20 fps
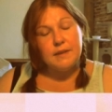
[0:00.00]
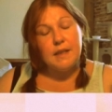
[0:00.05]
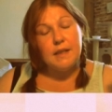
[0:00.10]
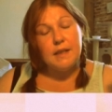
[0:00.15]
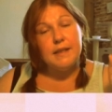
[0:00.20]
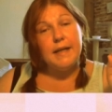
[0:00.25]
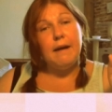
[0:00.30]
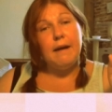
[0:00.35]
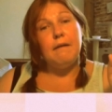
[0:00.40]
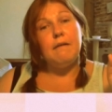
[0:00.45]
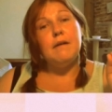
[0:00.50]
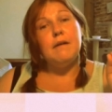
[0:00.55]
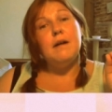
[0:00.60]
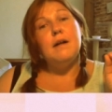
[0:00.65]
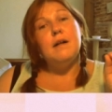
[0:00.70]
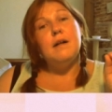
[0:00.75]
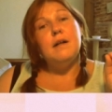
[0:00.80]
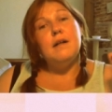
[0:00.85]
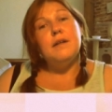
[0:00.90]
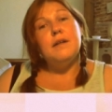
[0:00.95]
Now,
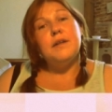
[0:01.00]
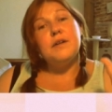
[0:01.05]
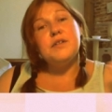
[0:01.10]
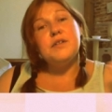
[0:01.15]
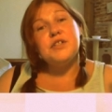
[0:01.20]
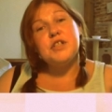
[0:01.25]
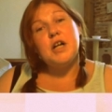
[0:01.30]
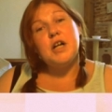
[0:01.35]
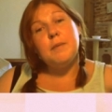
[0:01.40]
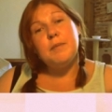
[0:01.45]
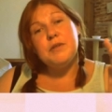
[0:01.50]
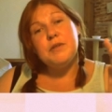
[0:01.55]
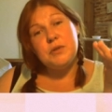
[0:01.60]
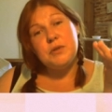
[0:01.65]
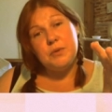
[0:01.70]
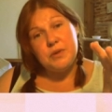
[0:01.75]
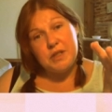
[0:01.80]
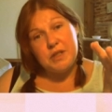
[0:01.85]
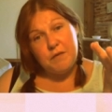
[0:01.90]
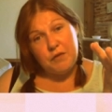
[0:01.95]
there's a couple
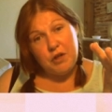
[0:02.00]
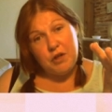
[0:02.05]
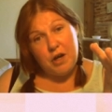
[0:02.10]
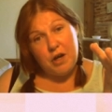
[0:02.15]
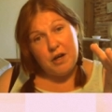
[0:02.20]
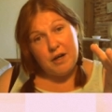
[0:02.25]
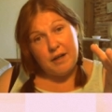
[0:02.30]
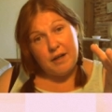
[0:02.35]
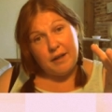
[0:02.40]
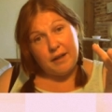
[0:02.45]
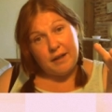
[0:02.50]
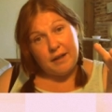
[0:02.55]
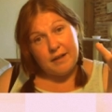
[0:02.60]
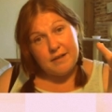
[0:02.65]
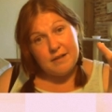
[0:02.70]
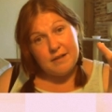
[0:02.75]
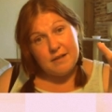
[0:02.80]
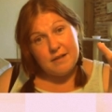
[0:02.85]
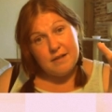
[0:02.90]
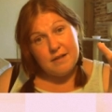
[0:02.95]
schools of thought on
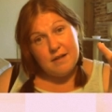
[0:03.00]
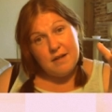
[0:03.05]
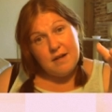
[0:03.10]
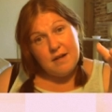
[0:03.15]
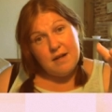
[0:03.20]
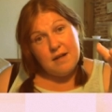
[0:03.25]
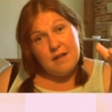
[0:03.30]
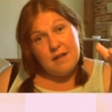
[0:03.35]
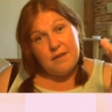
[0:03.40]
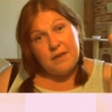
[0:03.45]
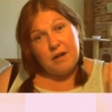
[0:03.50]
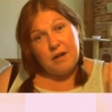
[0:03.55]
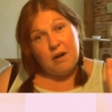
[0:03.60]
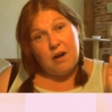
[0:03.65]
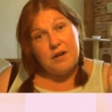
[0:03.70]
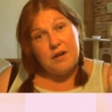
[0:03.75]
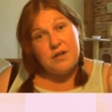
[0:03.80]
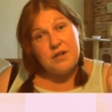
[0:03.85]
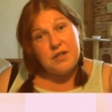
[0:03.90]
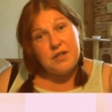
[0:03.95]
this. There
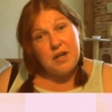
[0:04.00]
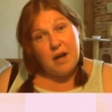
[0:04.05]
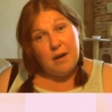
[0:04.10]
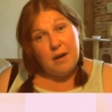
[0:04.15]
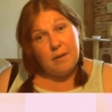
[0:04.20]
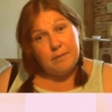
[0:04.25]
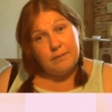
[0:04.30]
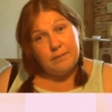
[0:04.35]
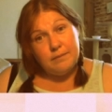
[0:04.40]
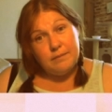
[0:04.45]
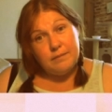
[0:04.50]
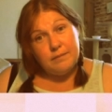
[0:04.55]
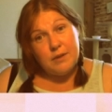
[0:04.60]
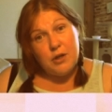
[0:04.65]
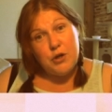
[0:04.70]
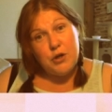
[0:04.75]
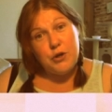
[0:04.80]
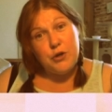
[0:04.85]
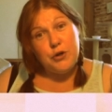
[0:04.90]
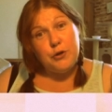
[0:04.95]
are some
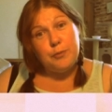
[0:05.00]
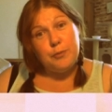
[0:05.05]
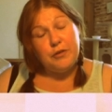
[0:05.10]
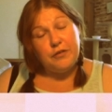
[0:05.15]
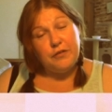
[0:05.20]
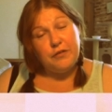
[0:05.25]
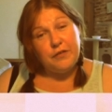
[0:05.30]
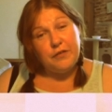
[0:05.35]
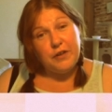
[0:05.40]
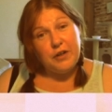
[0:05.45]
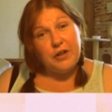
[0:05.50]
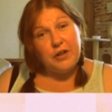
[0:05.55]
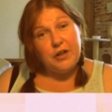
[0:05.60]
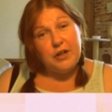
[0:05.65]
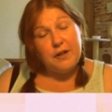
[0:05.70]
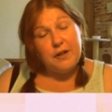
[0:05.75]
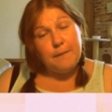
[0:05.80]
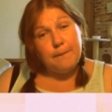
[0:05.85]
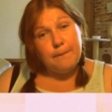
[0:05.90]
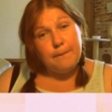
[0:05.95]
who
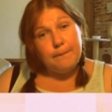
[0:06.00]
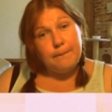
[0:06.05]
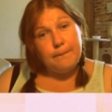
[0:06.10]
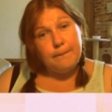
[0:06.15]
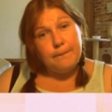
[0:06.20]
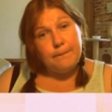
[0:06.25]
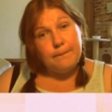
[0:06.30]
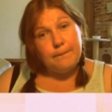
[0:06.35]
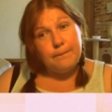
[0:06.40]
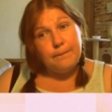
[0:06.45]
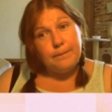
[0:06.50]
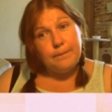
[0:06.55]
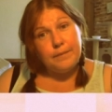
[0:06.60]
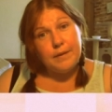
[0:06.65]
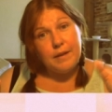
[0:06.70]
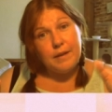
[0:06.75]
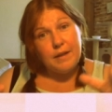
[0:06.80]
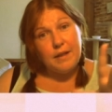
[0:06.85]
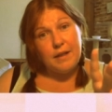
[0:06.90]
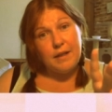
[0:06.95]
prefer
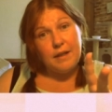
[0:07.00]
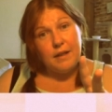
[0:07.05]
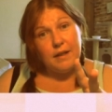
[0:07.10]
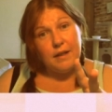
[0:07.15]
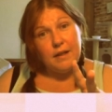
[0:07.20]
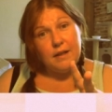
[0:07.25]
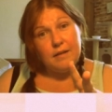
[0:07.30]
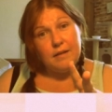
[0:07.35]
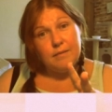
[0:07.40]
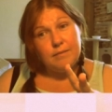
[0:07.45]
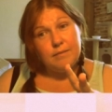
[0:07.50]
the